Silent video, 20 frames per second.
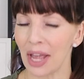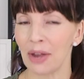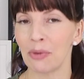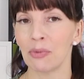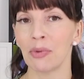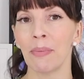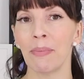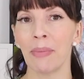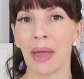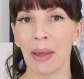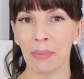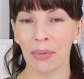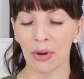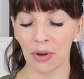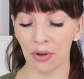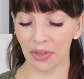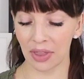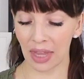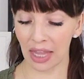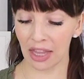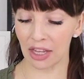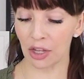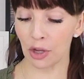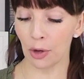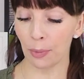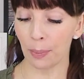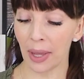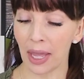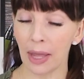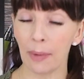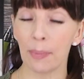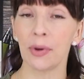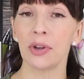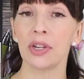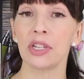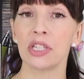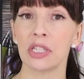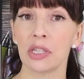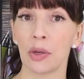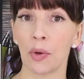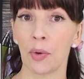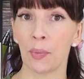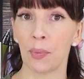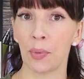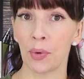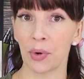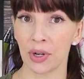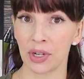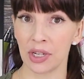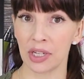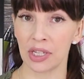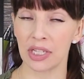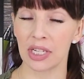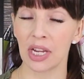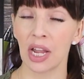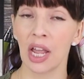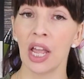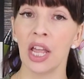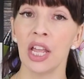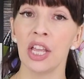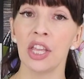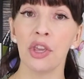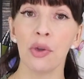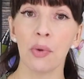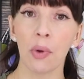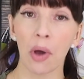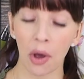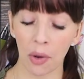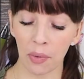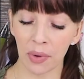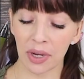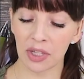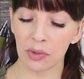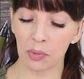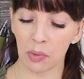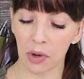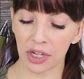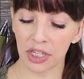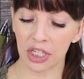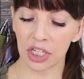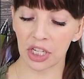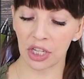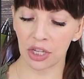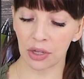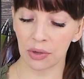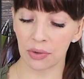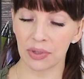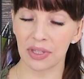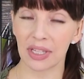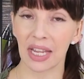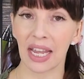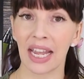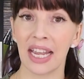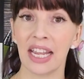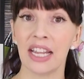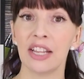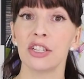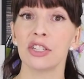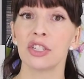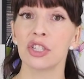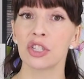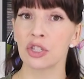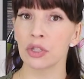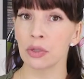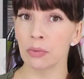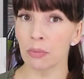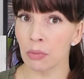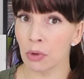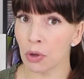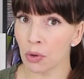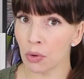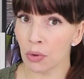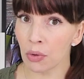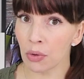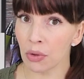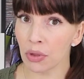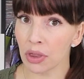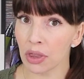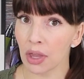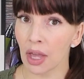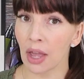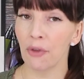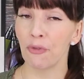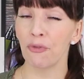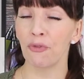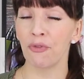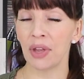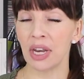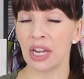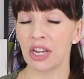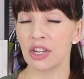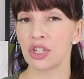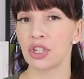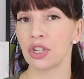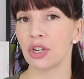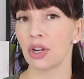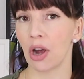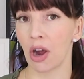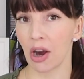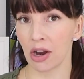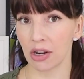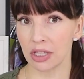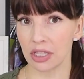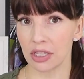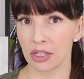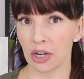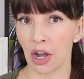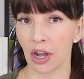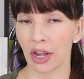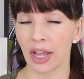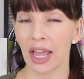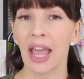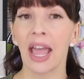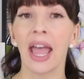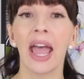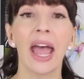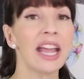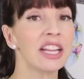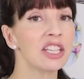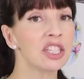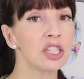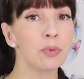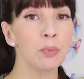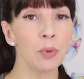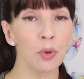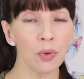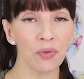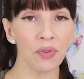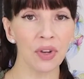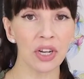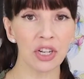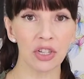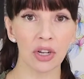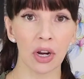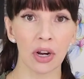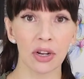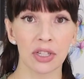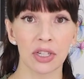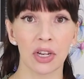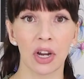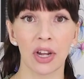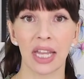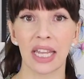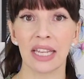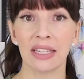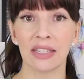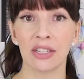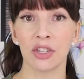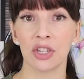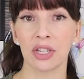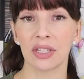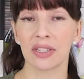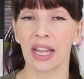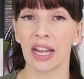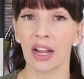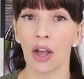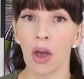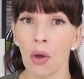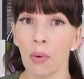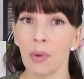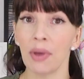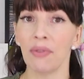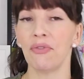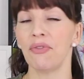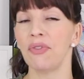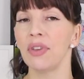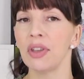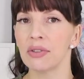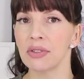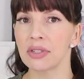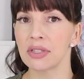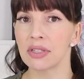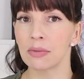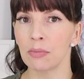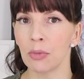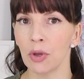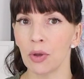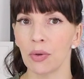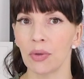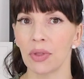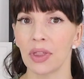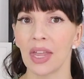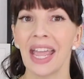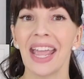and remember that your paper is so important, you always want to use a smooth finish cardstock. And smooth finish cardstock isn't just like, oh, it feels smooth.